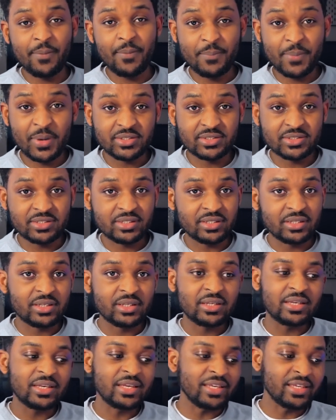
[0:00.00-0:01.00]
makes it
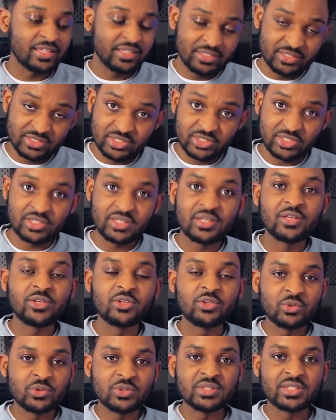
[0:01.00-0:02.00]
easy
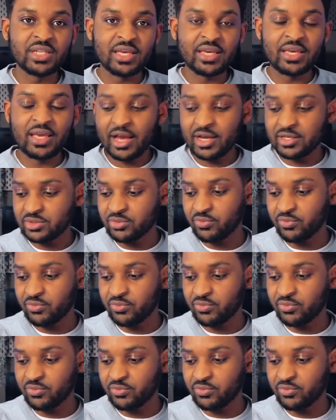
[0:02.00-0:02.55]
using AI to